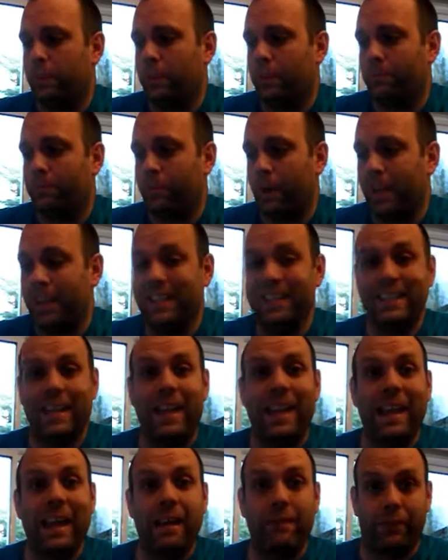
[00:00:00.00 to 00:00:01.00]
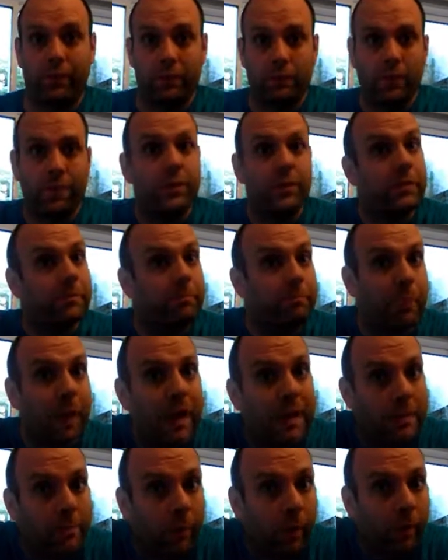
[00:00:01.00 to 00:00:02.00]
me on page 11 with some
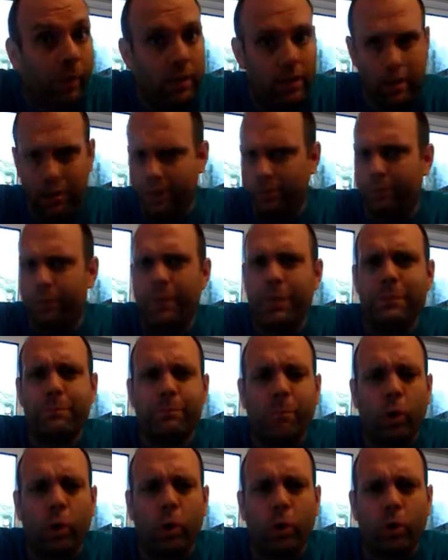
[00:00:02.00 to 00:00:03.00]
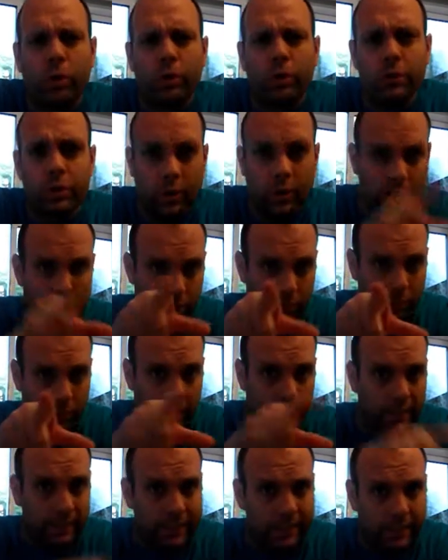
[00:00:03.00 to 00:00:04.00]
paper and press pause when
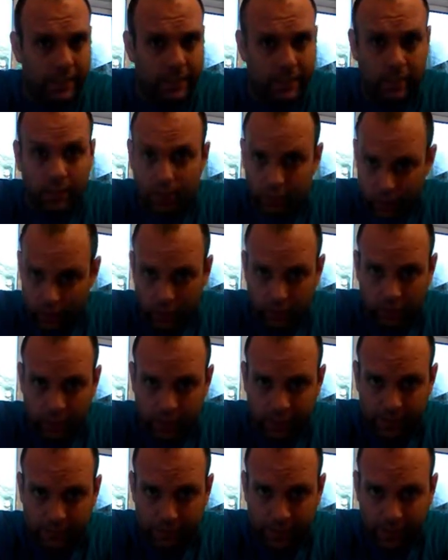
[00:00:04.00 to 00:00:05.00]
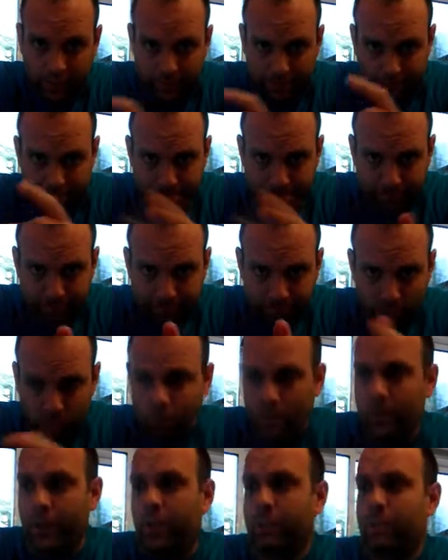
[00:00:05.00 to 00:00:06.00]
I say, you get me?
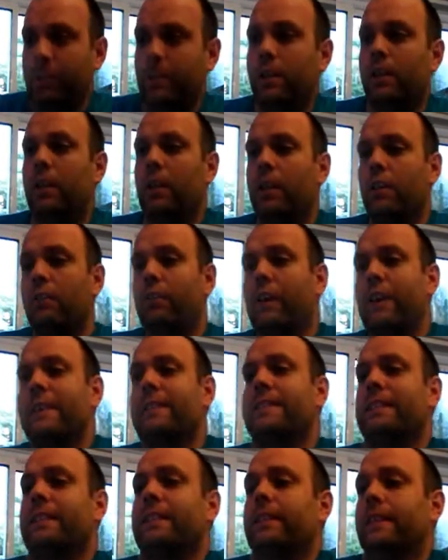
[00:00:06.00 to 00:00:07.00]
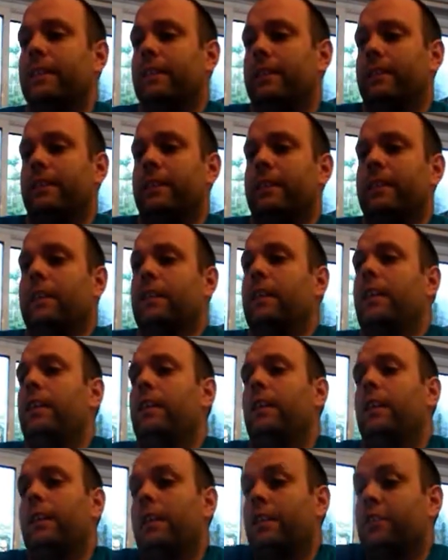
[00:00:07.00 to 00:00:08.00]
Word up. Right,
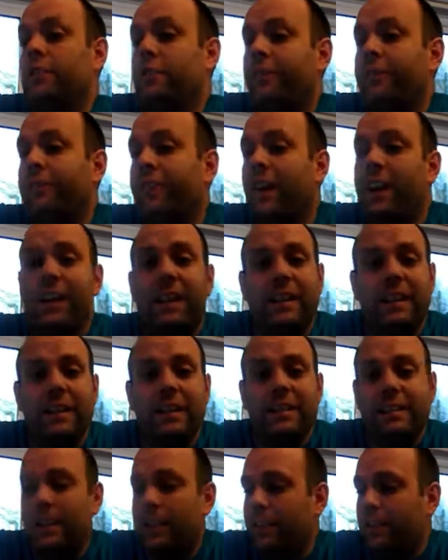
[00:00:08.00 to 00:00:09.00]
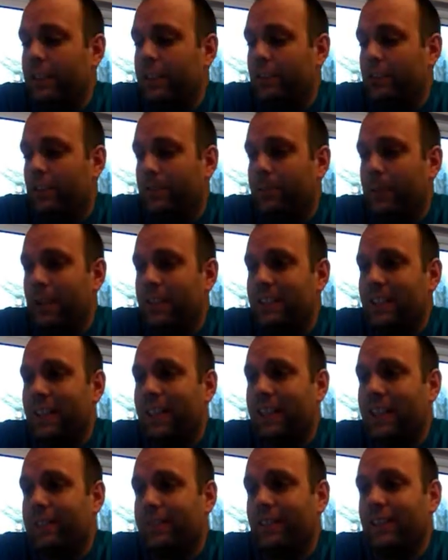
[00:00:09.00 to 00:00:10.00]
defining acceleration on page
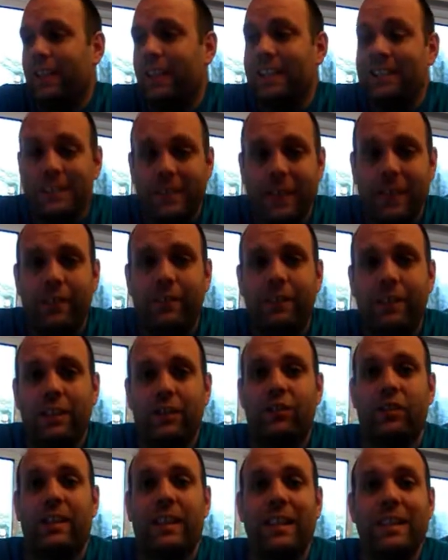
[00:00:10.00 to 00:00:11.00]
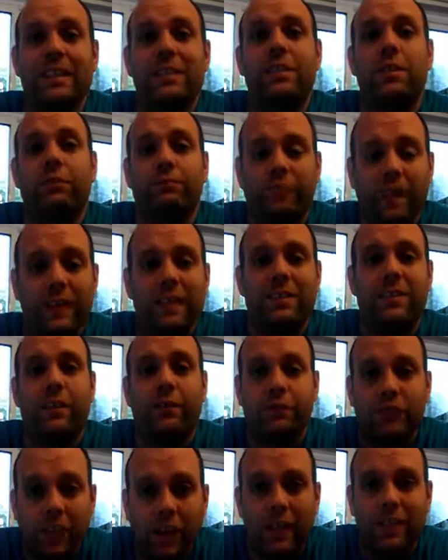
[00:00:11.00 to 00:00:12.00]
11. Acceleration is the rate
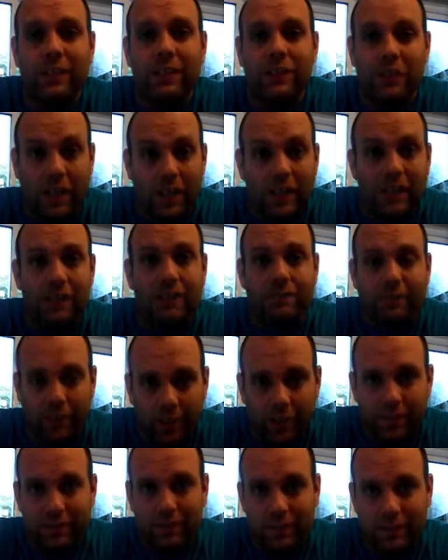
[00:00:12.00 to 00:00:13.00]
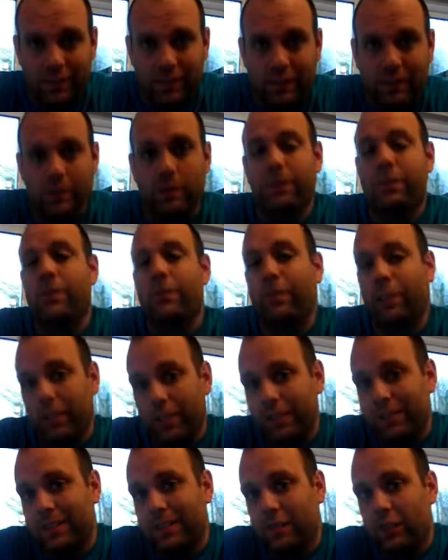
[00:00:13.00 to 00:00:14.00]
of change in velocity. So if your
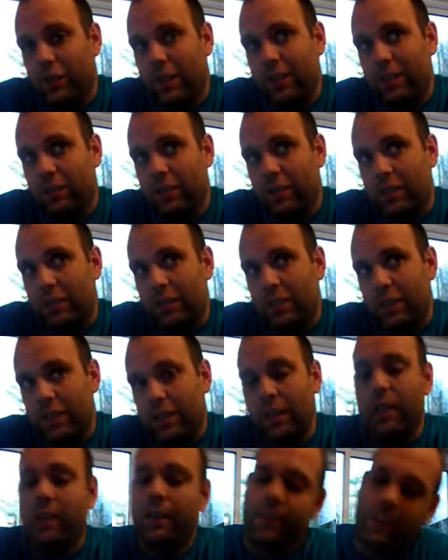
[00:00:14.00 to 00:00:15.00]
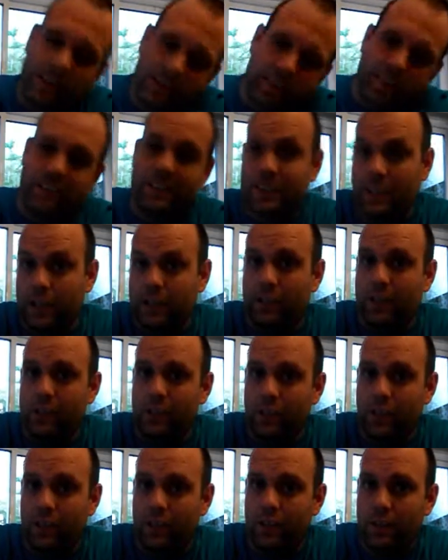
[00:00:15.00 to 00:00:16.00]
velocity changes, that's an
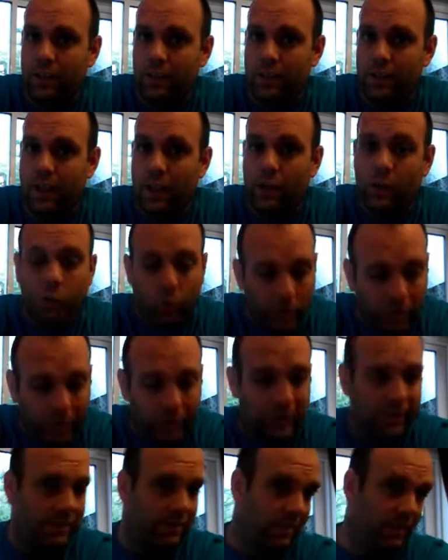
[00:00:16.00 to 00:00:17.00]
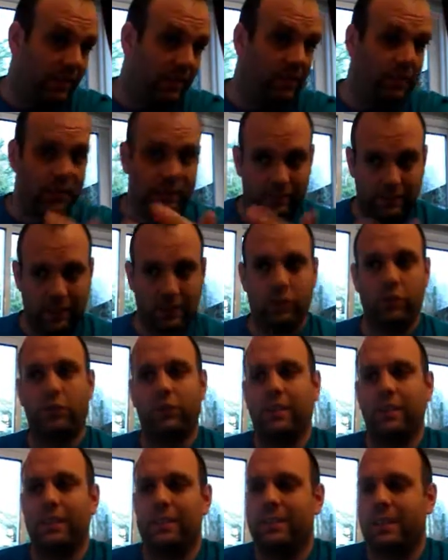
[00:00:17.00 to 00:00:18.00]
acceleration. How quickly it does it is
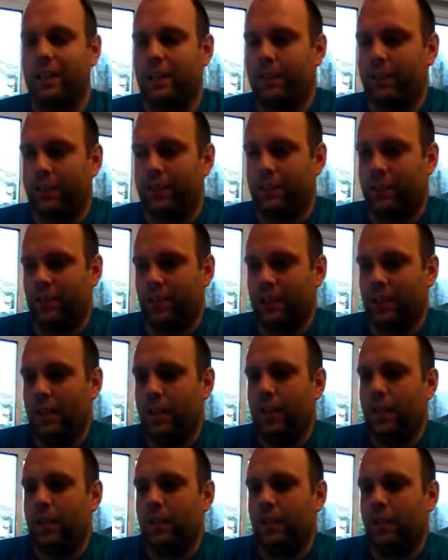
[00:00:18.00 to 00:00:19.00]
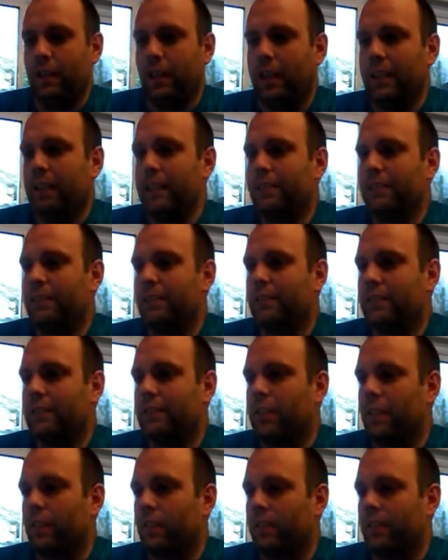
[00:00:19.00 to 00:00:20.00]
called the acceleration. Okay,
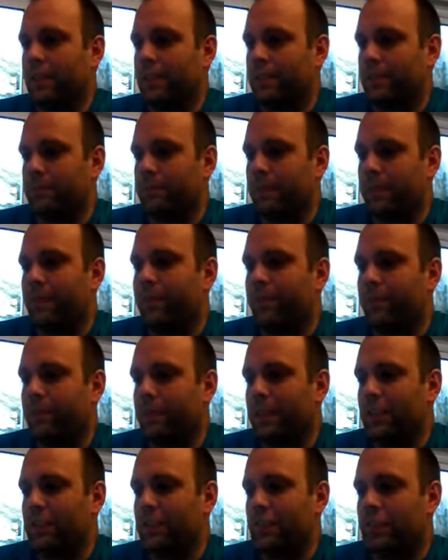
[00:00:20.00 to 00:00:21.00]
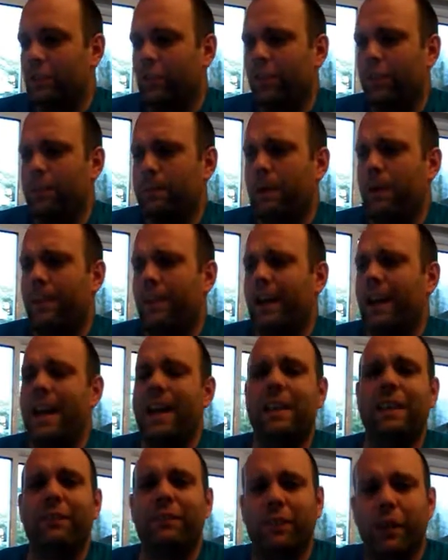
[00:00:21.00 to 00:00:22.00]
so there's some information talking about
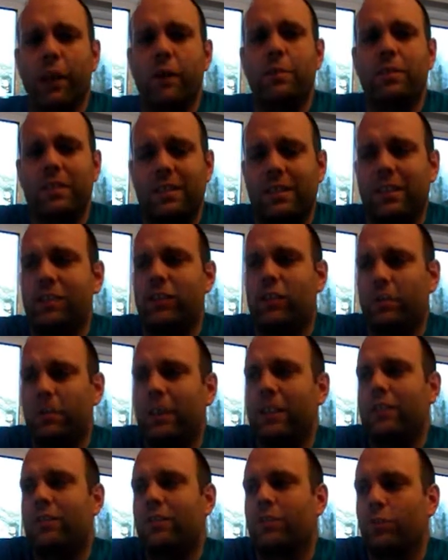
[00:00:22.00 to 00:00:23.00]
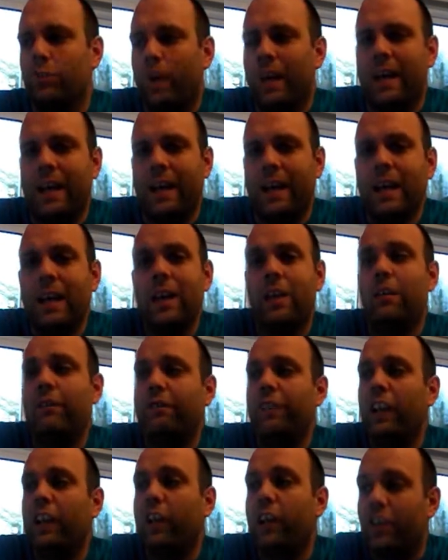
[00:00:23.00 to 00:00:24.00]
that. There's loads of situations where the
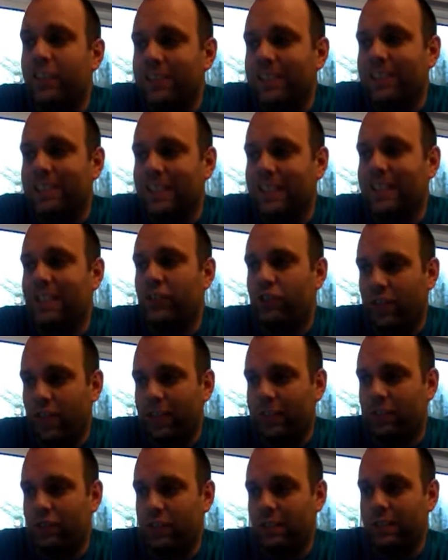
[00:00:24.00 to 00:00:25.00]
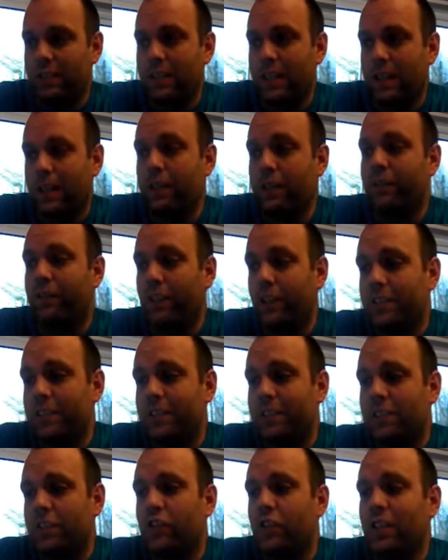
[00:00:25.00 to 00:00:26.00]
velocity changes, and a
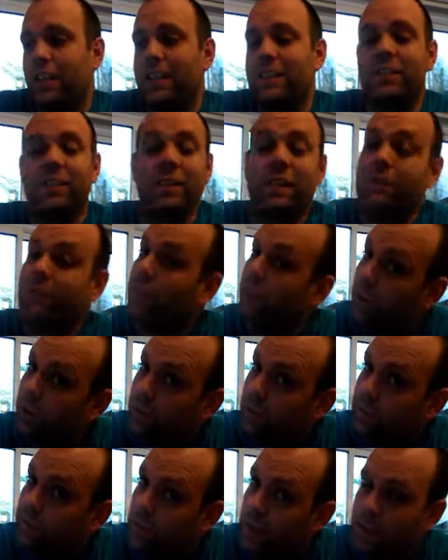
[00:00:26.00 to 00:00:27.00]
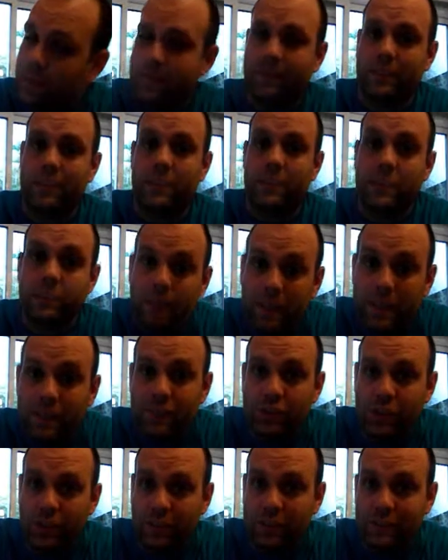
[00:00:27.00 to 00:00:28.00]
velocity change can involve a speed
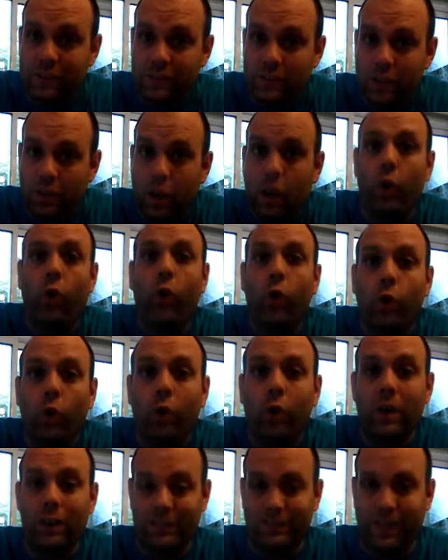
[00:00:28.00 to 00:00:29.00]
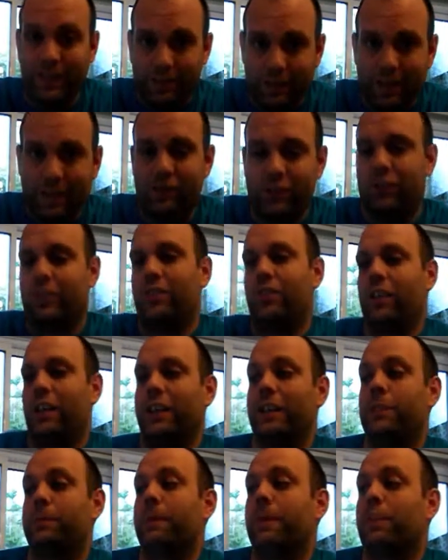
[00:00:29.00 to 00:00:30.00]
change or a direction
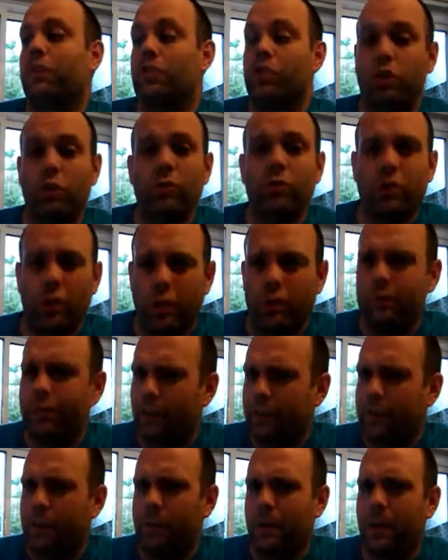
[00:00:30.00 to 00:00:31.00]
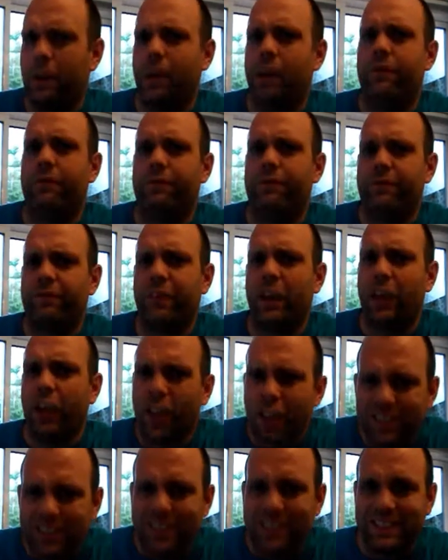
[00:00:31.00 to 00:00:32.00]
change, because you know very well that
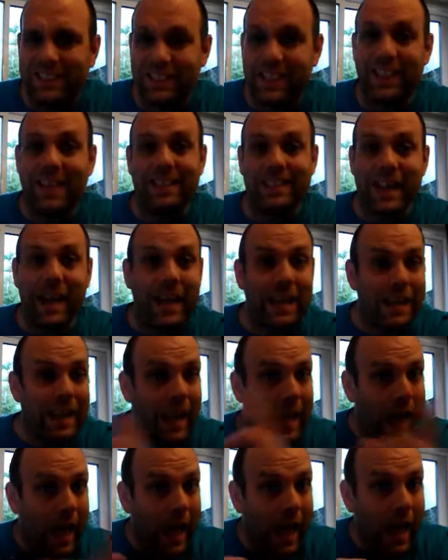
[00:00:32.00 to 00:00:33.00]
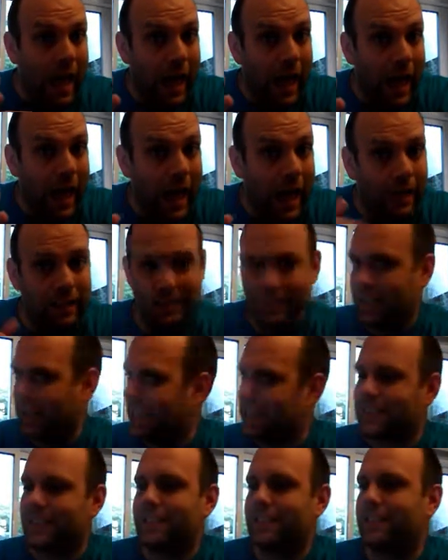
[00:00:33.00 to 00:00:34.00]
velocity is a,
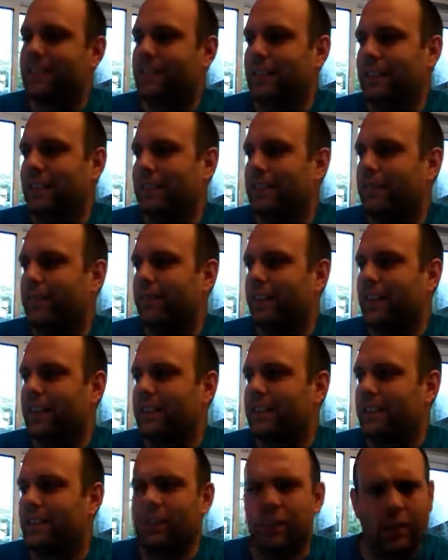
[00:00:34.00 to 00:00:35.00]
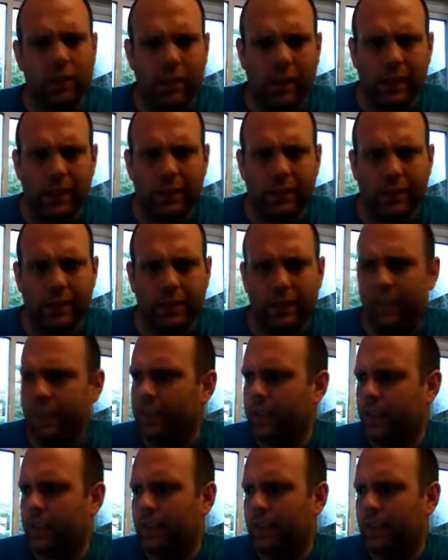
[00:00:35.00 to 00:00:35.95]
yes, it's a vector. You got that, didn't you?